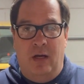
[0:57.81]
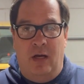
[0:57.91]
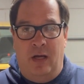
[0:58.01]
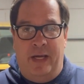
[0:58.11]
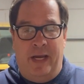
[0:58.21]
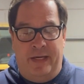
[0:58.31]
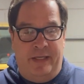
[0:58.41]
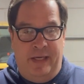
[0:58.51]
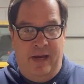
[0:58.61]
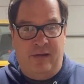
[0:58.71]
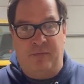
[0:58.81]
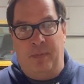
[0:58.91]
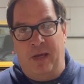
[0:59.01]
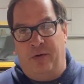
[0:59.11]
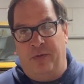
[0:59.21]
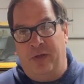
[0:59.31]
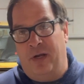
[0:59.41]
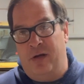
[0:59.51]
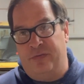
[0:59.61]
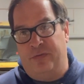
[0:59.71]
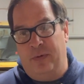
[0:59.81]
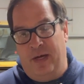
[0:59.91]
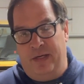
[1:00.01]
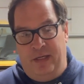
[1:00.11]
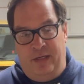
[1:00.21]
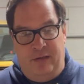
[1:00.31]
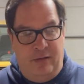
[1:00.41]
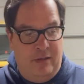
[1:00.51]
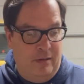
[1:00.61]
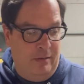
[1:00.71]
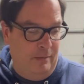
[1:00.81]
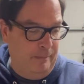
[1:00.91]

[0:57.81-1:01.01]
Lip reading: I got a gas pedal that I also got to get in there.